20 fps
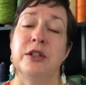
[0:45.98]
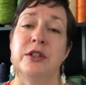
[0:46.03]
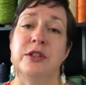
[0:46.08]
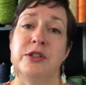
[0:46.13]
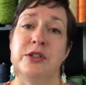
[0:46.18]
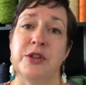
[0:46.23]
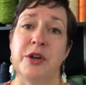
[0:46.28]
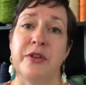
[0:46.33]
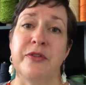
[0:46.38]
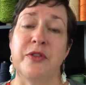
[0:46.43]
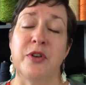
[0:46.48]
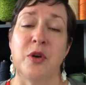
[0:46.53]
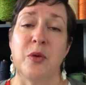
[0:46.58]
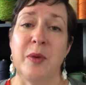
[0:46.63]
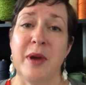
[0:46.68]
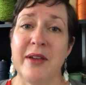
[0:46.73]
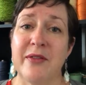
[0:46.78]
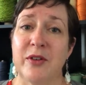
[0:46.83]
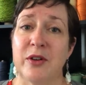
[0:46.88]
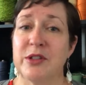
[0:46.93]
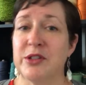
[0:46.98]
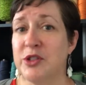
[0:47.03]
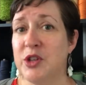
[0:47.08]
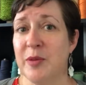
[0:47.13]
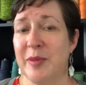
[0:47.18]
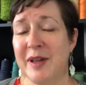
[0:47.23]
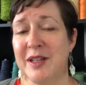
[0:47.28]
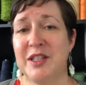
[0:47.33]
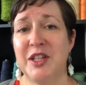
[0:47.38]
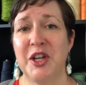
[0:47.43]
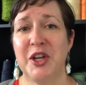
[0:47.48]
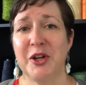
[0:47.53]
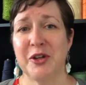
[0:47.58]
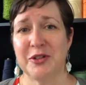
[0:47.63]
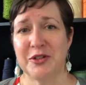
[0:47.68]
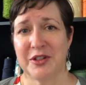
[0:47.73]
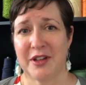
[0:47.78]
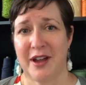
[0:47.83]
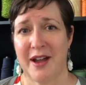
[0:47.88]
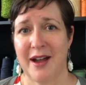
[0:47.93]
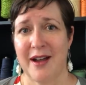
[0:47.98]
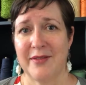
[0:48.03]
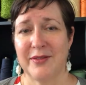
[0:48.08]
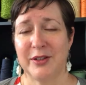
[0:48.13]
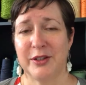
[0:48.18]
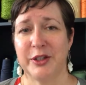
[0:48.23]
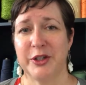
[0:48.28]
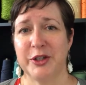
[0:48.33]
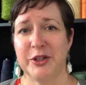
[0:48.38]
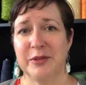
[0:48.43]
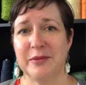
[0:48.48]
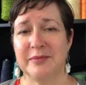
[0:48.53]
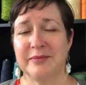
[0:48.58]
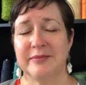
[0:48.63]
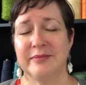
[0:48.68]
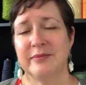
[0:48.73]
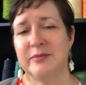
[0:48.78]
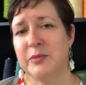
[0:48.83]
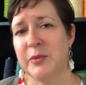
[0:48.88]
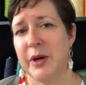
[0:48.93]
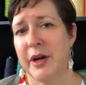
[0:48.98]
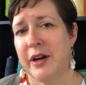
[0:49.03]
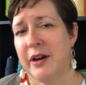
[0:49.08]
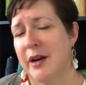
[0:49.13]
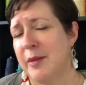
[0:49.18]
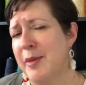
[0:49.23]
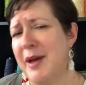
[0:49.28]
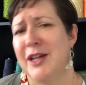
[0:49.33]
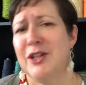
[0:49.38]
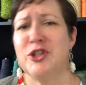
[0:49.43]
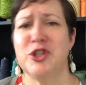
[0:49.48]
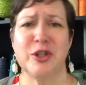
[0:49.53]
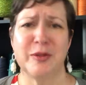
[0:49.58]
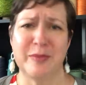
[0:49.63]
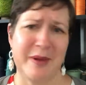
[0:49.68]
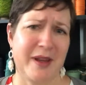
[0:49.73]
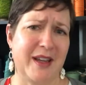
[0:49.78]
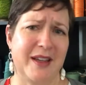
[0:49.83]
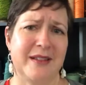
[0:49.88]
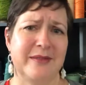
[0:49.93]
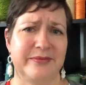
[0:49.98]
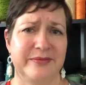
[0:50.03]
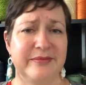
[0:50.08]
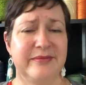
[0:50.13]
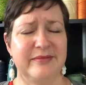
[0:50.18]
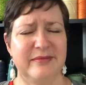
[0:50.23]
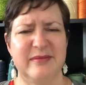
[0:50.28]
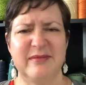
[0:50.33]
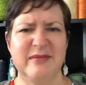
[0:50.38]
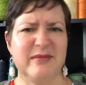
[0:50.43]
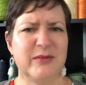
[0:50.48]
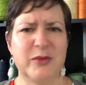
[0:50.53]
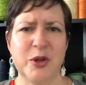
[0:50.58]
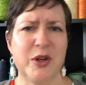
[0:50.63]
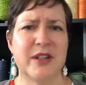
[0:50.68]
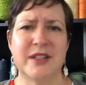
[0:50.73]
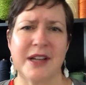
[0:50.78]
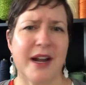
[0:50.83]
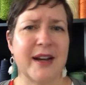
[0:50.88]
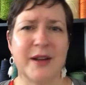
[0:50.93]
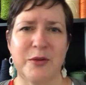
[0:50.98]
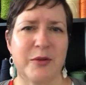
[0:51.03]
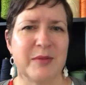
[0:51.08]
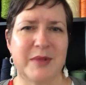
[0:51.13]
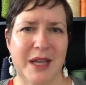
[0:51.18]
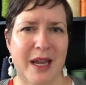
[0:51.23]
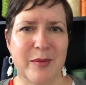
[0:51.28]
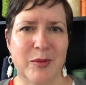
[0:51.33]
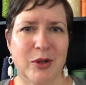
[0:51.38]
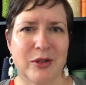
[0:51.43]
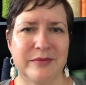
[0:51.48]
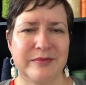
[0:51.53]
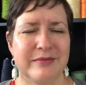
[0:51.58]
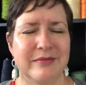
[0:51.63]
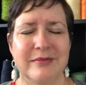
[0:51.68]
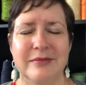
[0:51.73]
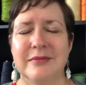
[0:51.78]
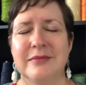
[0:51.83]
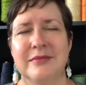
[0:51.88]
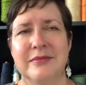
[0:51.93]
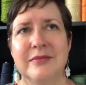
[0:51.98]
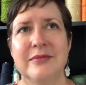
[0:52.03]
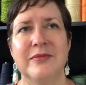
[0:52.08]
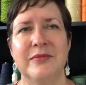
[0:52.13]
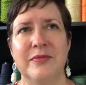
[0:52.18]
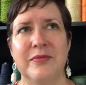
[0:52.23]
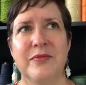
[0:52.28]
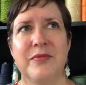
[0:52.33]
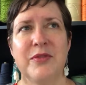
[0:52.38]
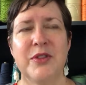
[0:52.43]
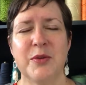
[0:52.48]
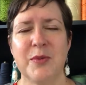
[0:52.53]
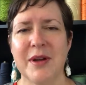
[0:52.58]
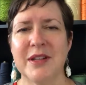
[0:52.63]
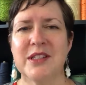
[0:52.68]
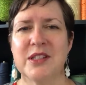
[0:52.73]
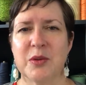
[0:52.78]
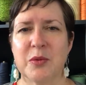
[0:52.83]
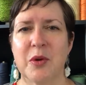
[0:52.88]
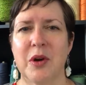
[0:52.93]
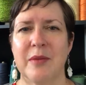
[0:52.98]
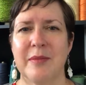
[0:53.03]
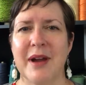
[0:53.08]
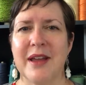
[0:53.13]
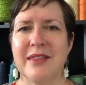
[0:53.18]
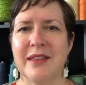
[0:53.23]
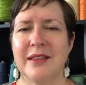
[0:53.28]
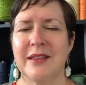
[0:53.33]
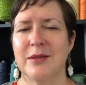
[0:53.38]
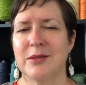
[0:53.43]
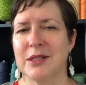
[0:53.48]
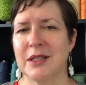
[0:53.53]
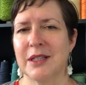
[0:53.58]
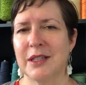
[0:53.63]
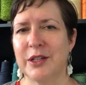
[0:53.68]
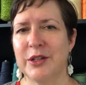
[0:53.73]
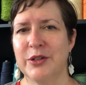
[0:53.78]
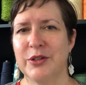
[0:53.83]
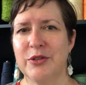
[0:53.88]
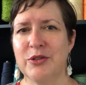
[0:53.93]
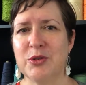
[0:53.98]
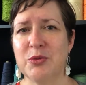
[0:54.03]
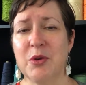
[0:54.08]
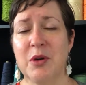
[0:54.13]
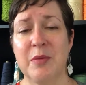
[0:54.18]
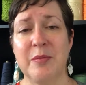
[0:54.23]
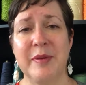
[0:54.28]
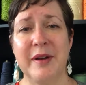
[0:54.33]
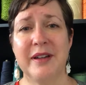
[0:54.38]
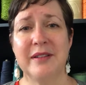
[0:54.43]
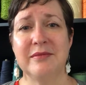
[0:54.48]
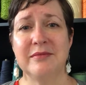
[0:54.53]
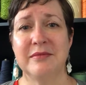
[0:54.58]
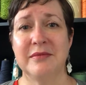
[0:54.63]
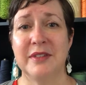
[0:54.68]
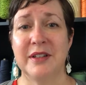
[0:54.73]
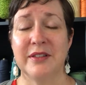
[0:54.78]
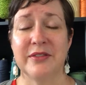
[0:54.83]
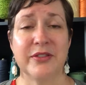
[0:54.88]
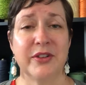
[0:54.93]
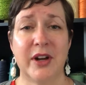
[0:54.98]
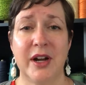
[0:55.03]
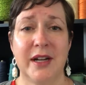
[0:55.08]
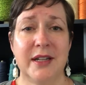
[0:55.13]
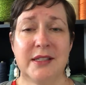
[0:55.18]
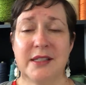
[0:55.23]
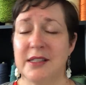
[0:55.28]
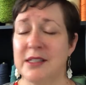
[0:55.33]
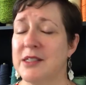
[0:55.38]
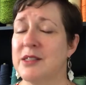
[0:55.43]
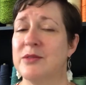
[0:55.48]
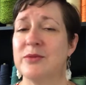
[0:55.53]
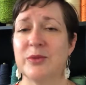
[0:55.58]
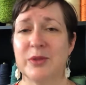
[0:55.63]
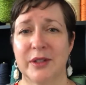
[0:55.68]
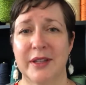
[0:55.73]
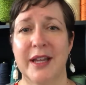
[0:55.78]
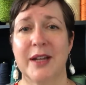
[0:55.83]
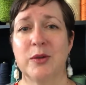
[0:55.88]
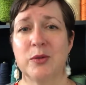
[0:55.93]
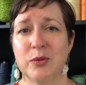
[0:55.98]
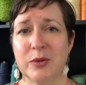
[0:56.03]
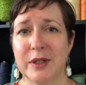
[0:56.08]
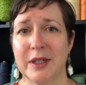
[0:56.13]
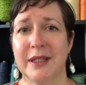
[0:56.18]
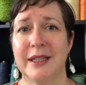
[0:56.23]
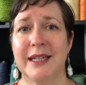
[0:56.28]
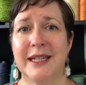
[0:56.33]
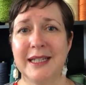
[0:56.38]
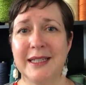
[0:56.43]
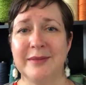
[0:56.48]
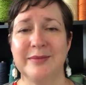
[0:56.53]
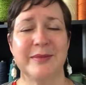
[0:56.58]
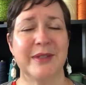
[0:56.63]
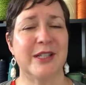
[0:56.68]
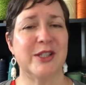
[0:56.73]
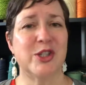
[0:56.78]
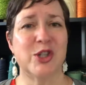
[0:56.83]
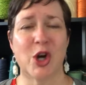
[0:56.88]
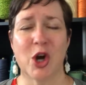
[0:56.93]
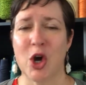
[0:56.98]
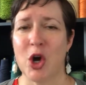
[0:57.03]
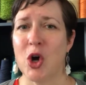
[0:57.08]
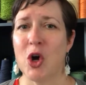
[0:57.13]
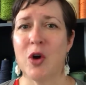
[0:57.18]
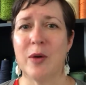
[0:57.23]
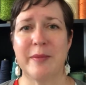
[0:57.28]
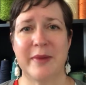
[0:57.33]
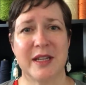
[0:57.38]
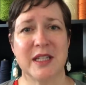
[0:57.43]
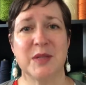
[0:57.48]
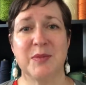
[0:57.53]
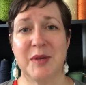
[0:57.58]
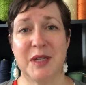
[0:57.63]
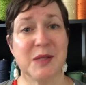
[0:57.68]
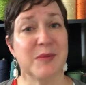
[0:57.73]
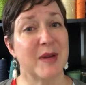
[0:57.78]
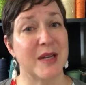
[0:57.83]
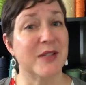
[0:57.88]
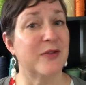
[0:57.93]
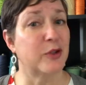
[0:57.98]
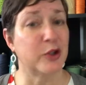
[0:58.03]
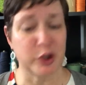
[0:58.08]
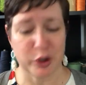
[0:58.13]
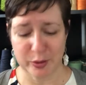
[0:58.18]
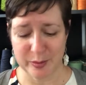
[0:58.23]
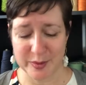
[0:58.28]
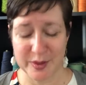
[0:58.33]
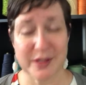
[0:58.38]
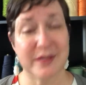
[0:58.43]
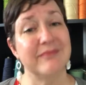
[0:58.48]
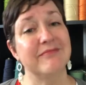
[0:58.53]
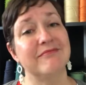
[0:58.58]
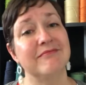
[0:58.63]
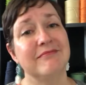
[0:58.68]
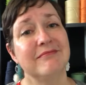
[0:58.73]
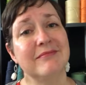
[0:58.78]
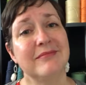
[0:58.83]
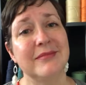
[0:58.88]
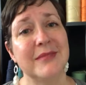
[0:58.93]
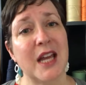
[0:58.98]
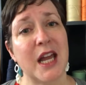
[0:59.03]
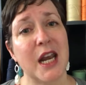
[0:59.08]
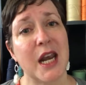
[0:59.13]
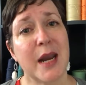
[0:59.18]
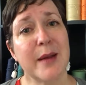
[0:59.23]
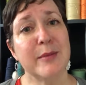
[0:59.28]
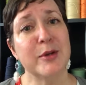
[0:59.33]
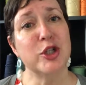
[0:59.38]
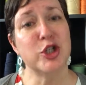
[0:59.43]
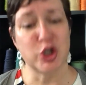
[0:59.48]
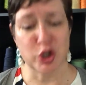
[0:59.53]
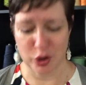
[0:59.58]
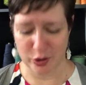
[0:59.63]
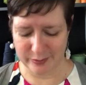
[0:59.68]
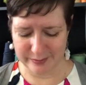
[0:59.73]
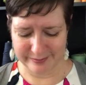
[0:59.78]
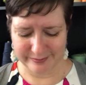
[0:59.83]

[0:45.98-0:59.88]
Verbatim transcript: So for a weaver, it's no big deal to have a loom where a bed should be, or a dining room table. The rest of the world might think that was a little unusual, but for us, we're like, really? It's all meant to be space for looms. Number two,